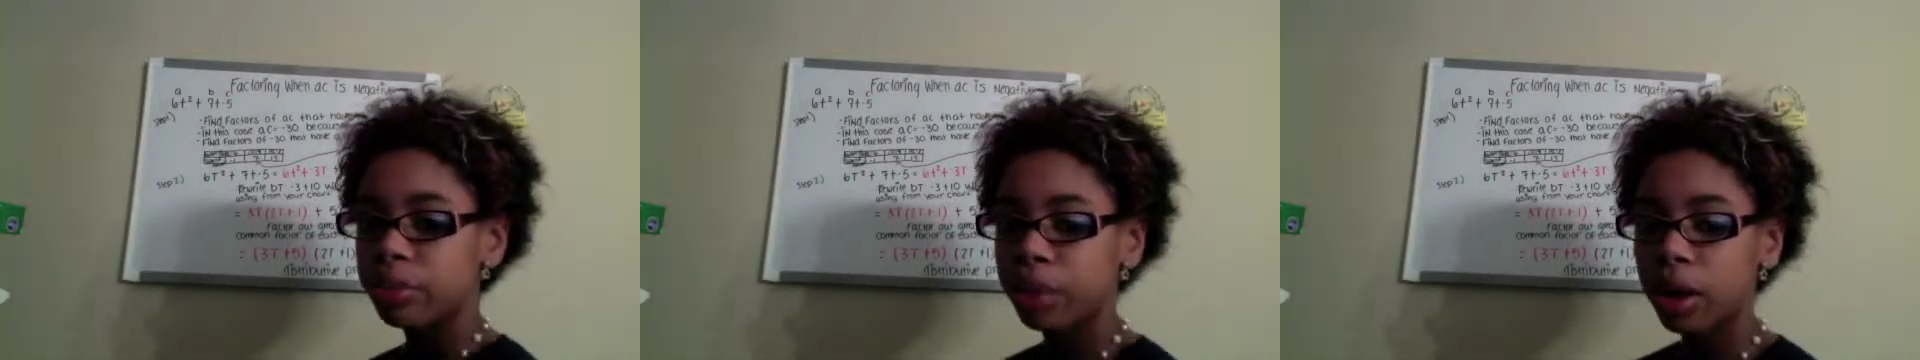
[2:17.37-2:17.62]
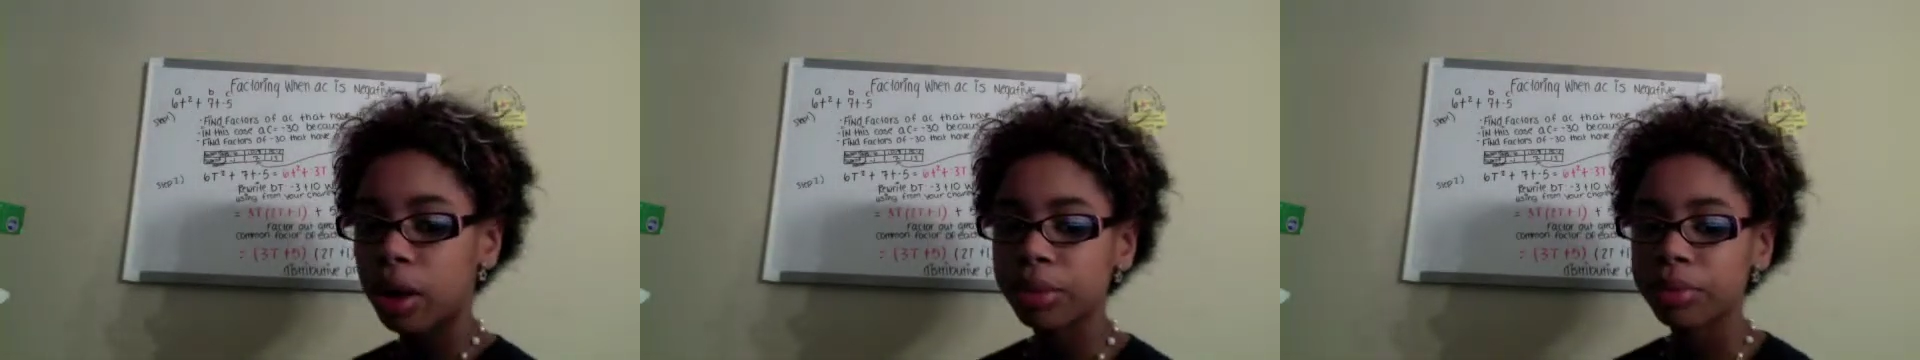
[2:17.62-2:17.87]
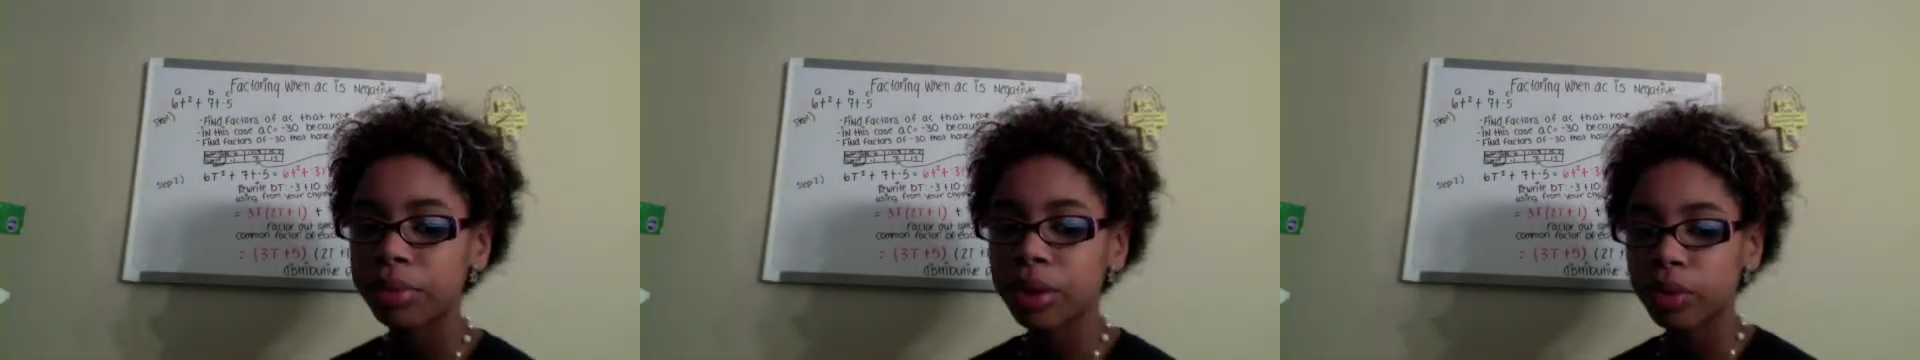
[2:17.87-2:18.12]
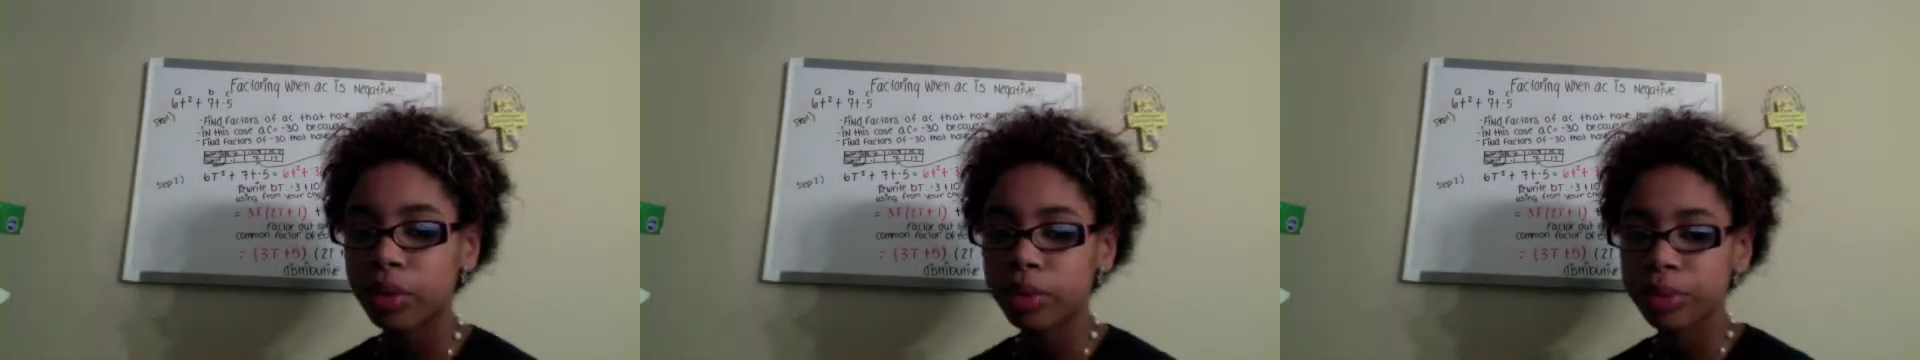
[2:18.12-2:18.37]
problem that
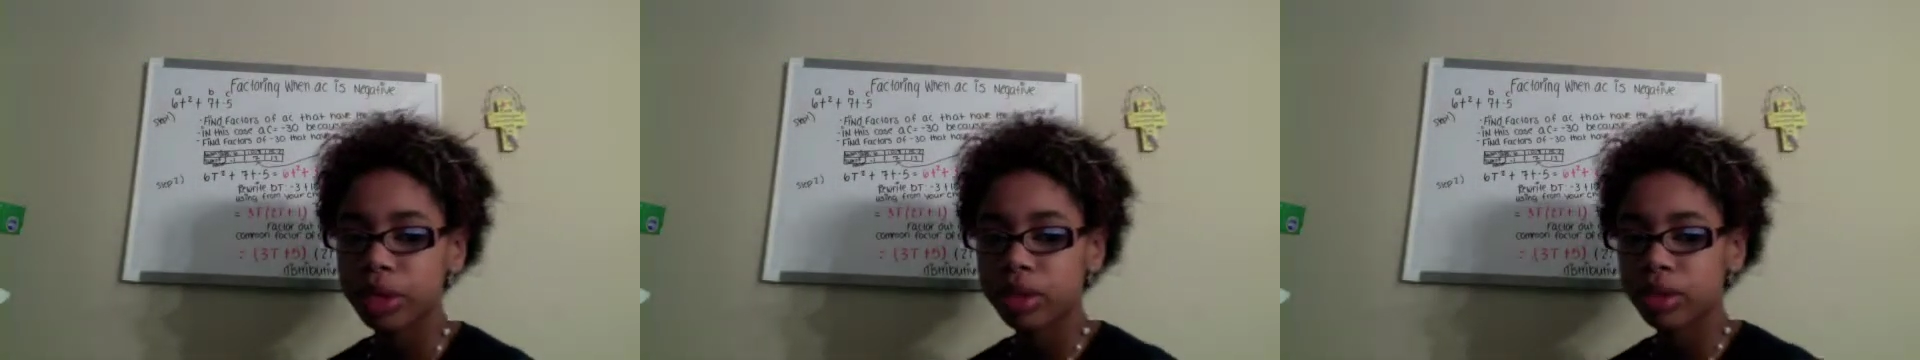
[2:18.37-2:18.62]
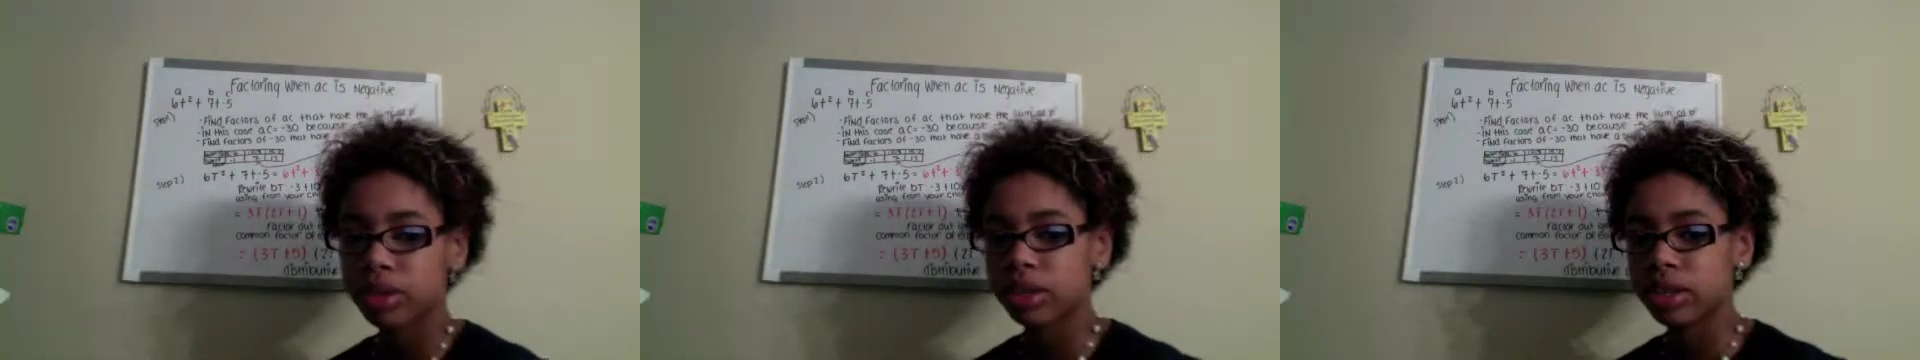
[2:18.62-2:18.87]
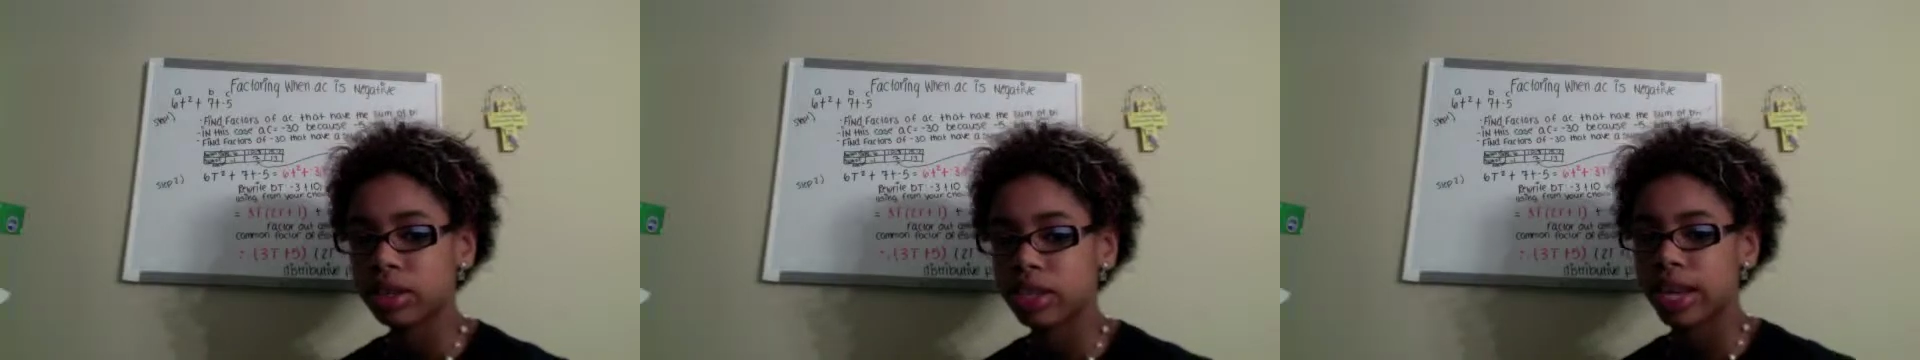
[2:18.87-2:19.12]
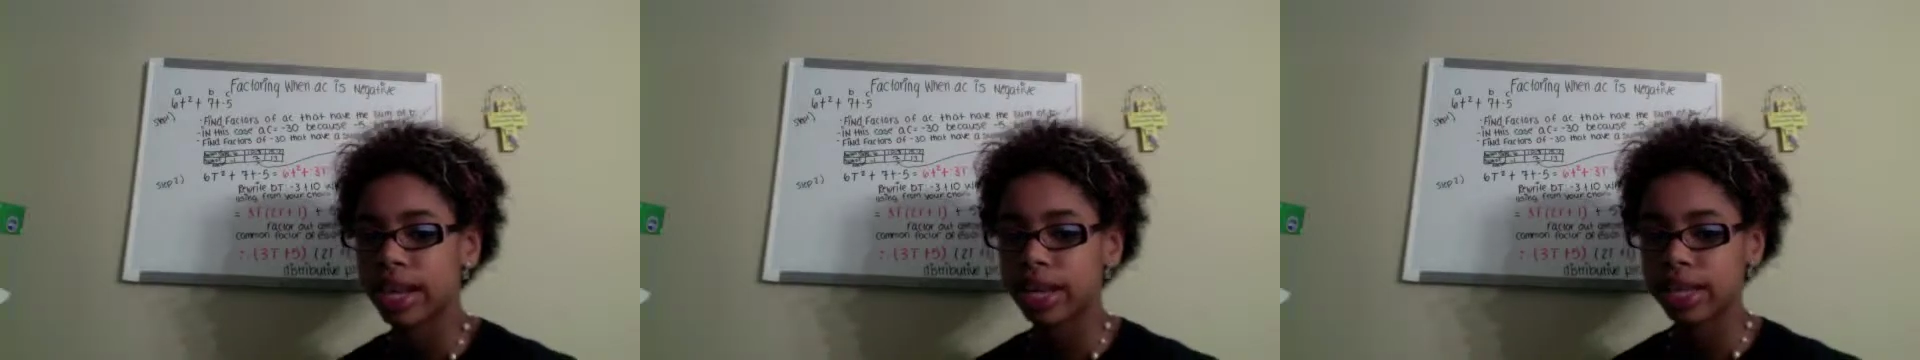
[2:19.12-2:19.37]
we'll be using
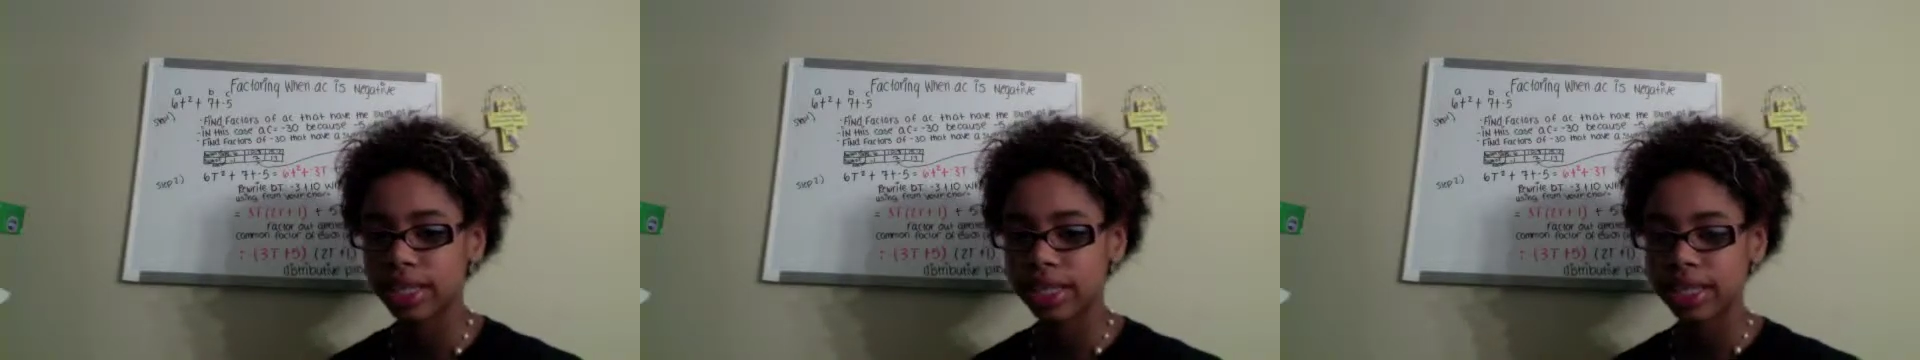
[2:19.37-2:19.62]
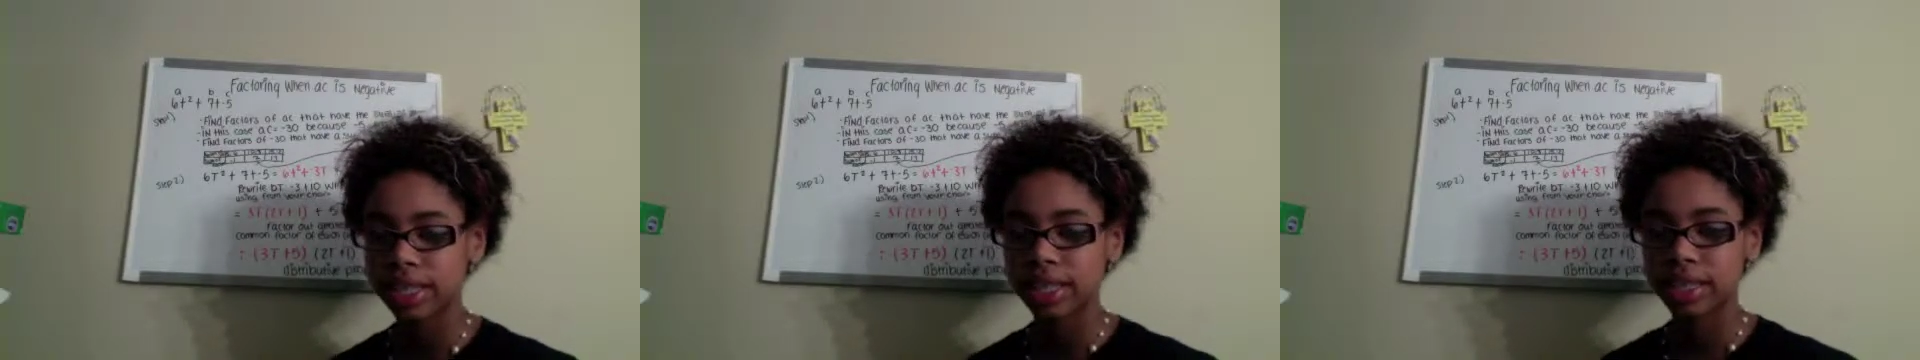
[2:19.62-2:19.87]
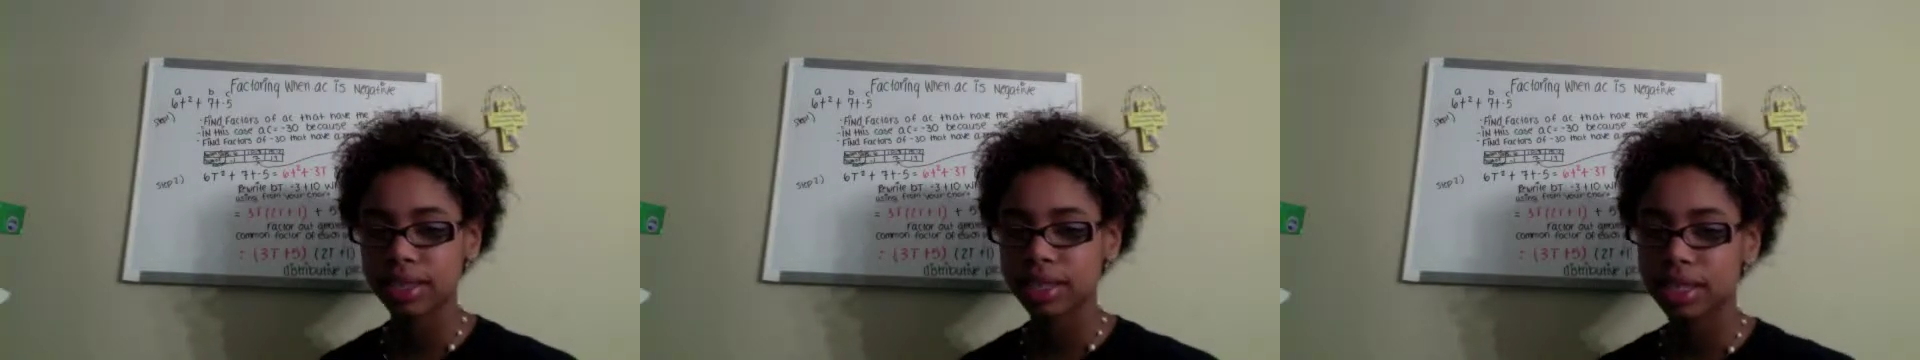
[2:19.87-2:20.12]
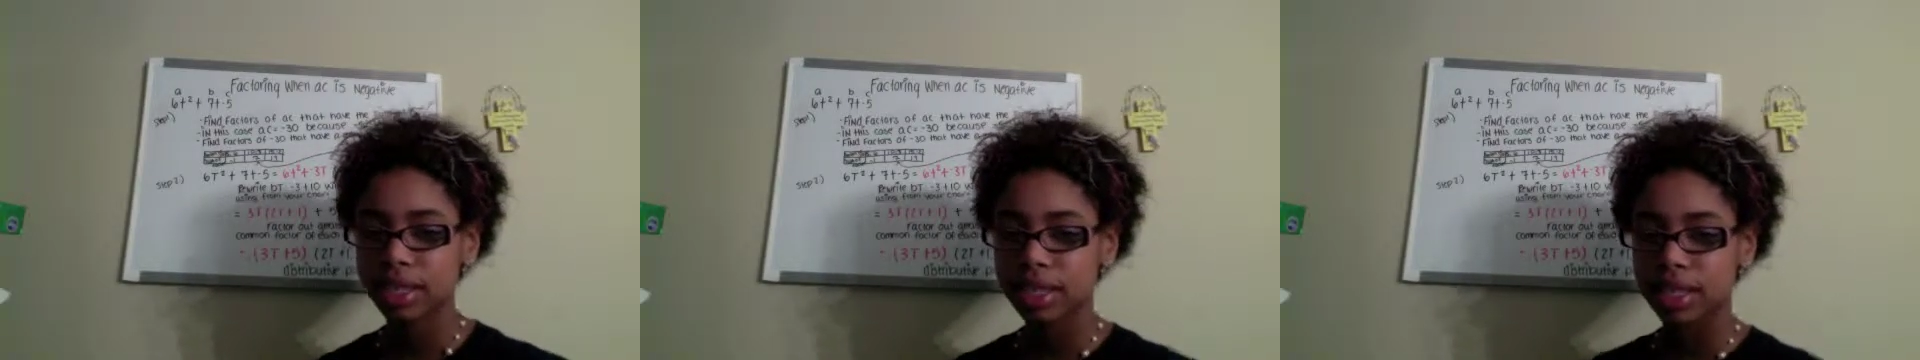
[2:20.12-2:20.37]
today is
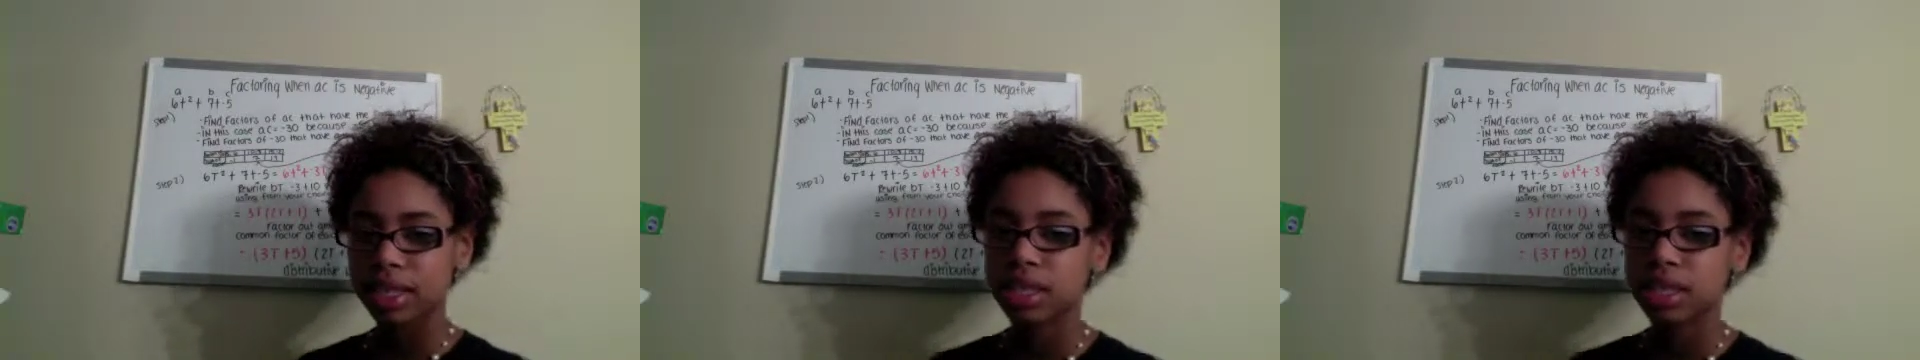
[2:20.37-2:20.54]
6t